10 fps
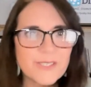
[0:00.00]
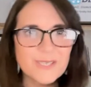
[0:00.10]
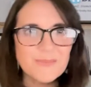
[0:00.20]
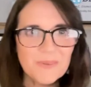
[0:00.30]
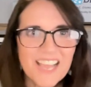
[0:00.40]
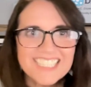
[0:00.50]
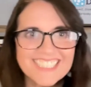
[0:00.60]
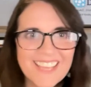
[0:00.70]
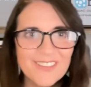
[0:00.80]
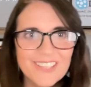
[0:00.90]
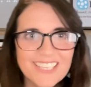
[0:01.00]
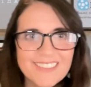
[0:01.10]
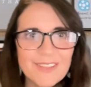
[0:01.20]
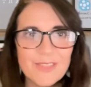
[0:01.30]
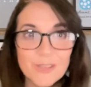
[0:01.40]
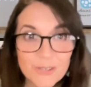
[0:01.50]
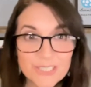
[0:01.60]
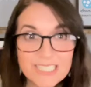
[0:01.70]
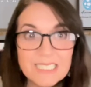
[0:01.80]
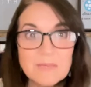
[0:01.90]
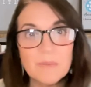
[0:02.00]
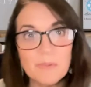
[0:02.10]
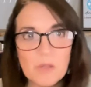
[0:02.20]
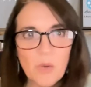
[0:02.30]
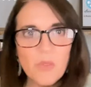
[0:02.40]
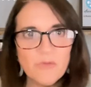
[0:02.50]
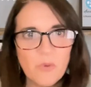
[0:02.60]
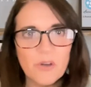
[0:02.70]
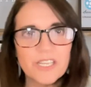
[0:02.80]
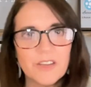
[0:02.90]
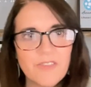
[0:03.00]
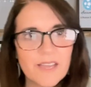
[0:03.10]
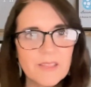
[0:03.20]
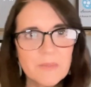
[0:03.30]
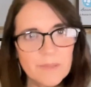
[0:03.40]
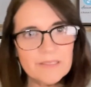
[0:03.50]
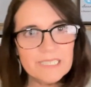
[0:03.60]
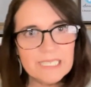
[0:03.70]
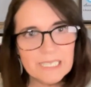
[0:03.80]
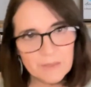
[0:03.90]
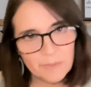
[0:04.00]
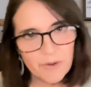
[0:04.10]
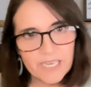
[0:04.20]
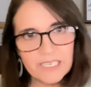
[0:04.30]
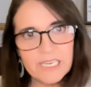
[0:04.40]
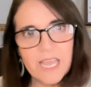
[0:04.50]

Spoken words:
Does prolactin level in the 30s but below the 40 affect the ability to get pregnant?